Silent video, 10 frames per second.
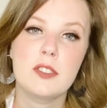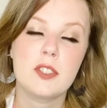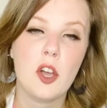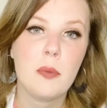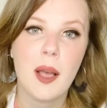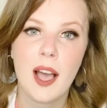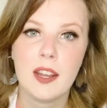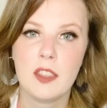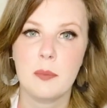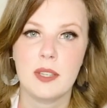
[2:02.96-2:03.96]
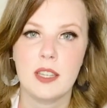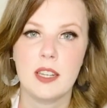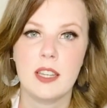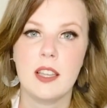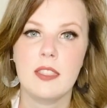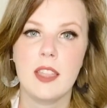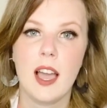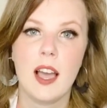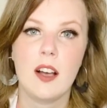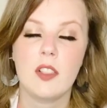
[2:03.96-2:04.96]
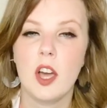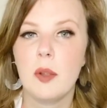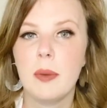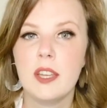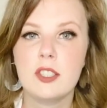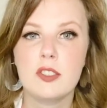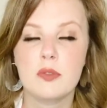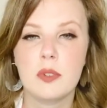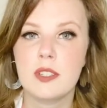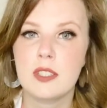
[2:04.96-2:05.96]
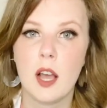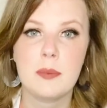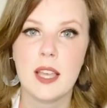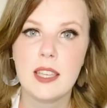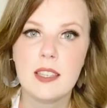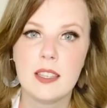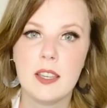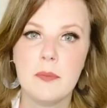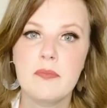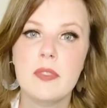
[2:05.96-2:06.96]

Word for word: so bad in the beginning that a lot of patients want to stop taking it.